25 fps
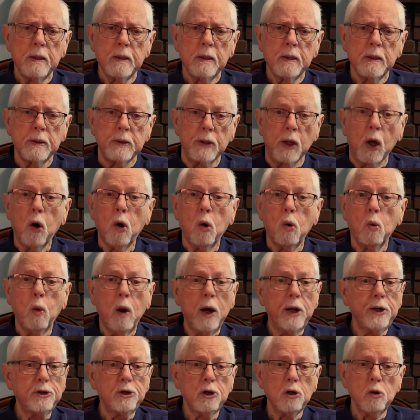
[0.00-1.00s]
No
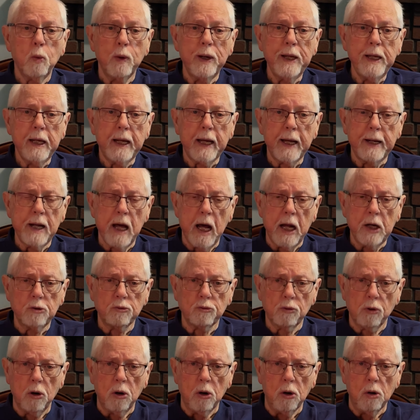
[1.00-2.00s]
wonder we cannot
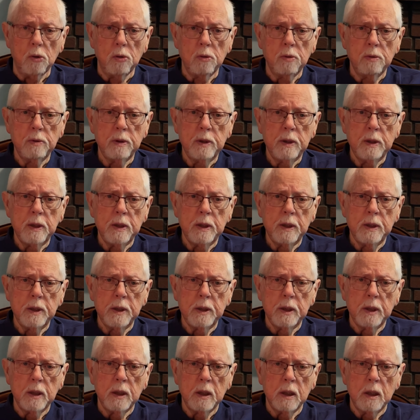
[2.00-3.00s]
grow
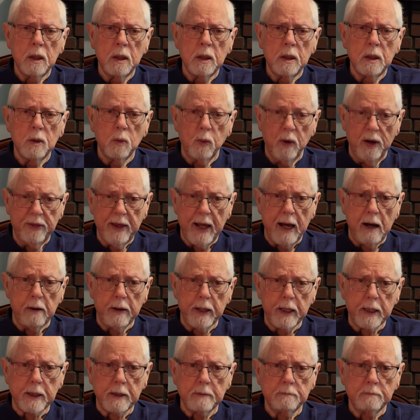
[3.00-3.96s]
without it.